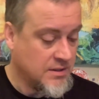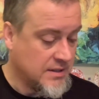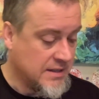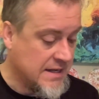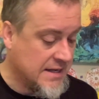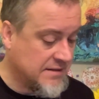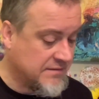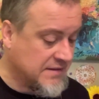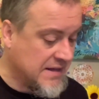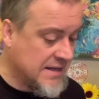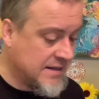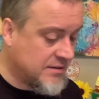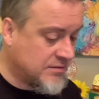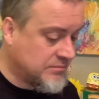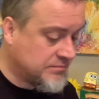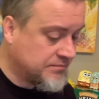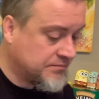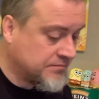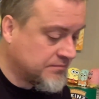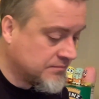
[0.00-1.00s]
And then
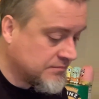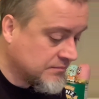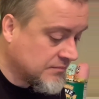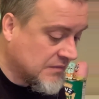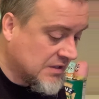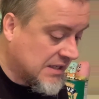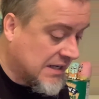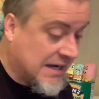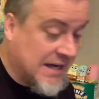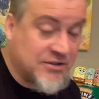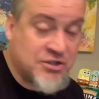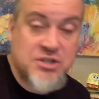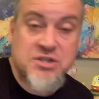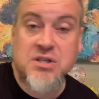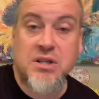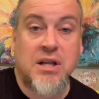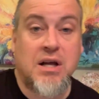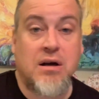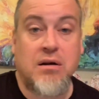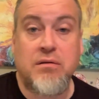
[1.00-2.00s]
I just
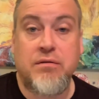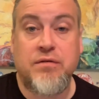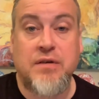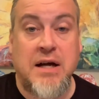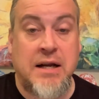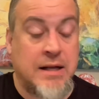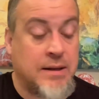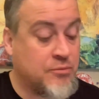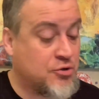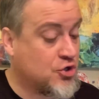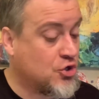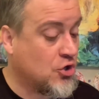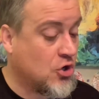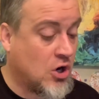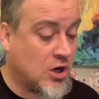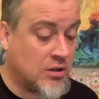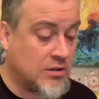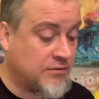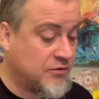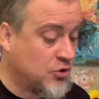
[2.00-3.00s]
love, and I'm sure
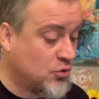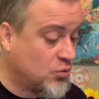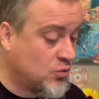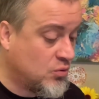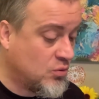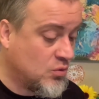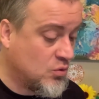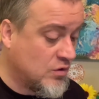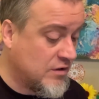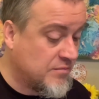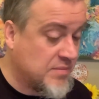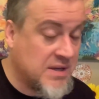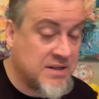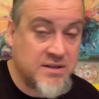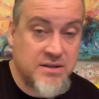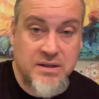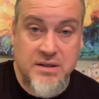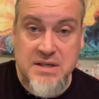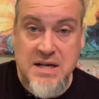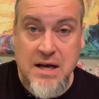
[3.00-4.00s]
all of you who have been to
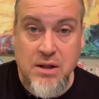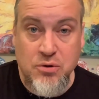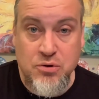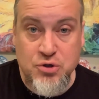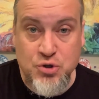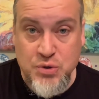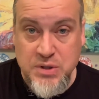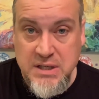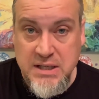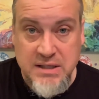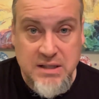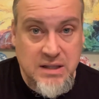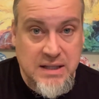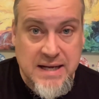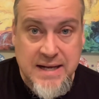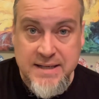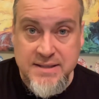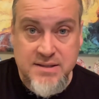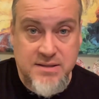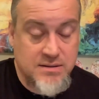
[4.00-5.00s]
the Dollar Tree in the
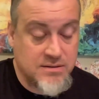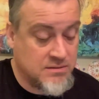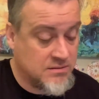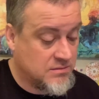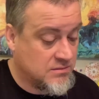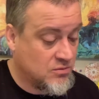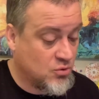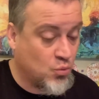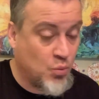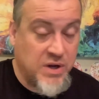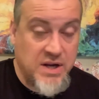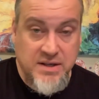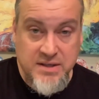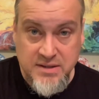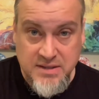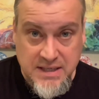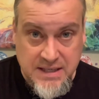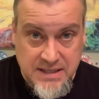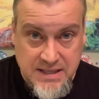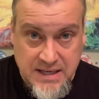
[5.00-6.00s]
last week to
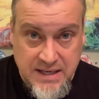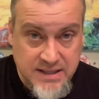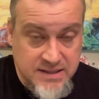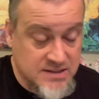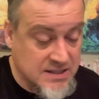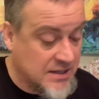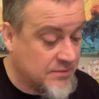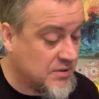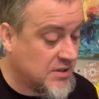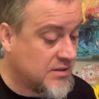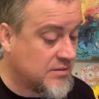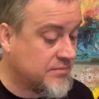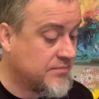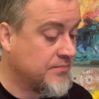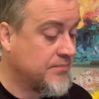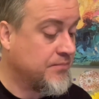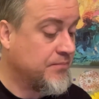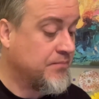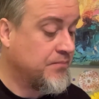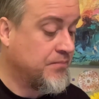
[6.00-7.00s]
10 days, I mean,
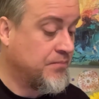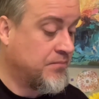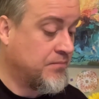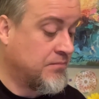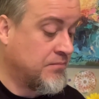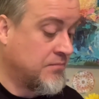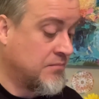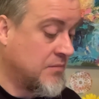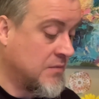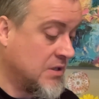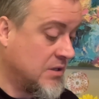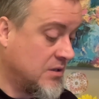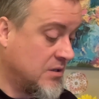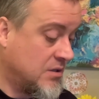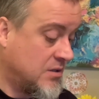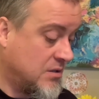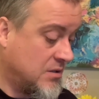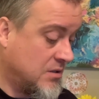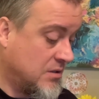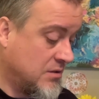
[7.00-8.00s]

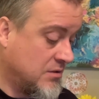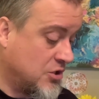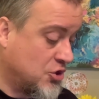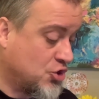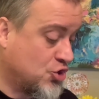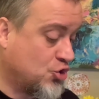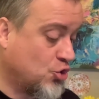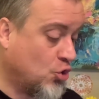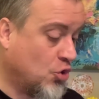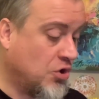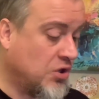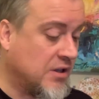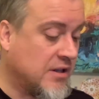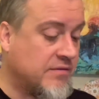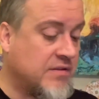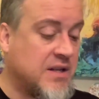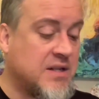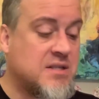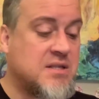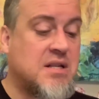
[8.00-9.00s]
the Shore
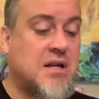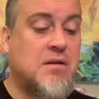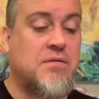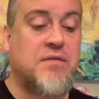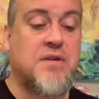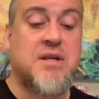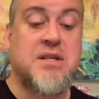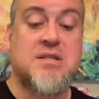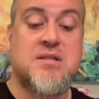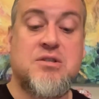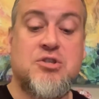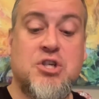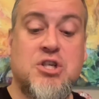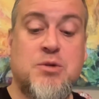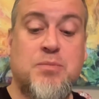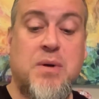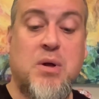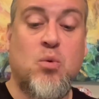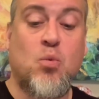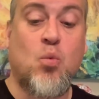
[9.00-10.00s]
Living stuff has
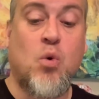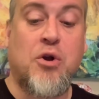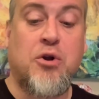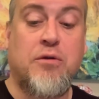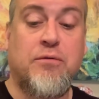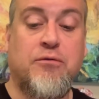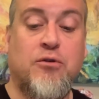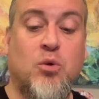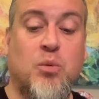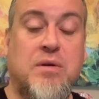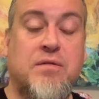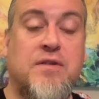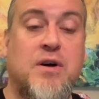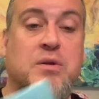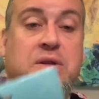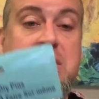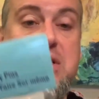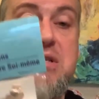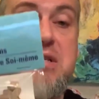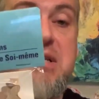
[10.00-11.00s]
just been wonderful. We found these